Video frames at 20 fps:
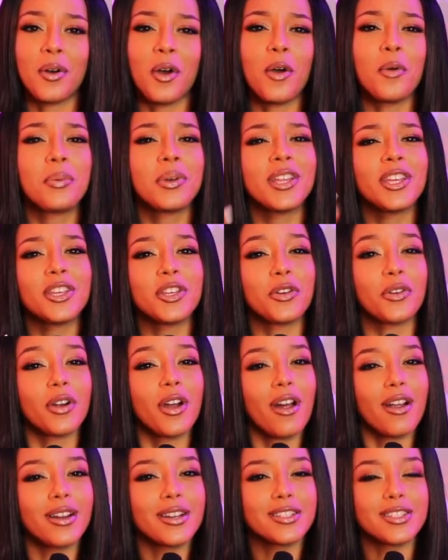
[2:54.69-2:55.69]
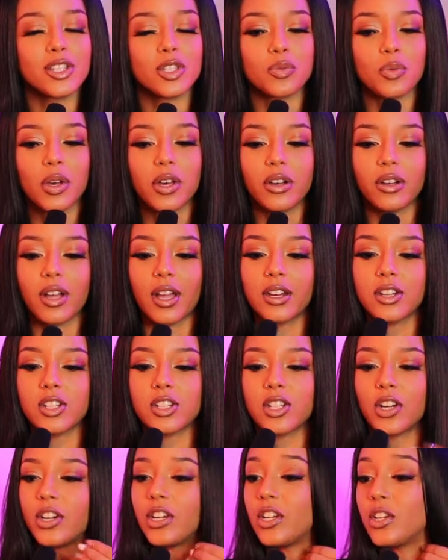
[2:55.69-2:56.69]
opening your hearts as well, kind of
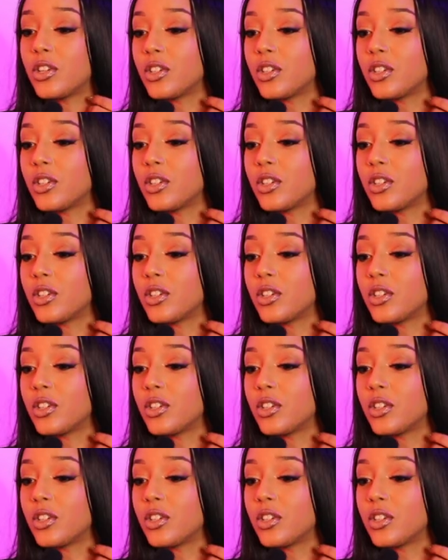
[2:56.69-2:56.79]
sharing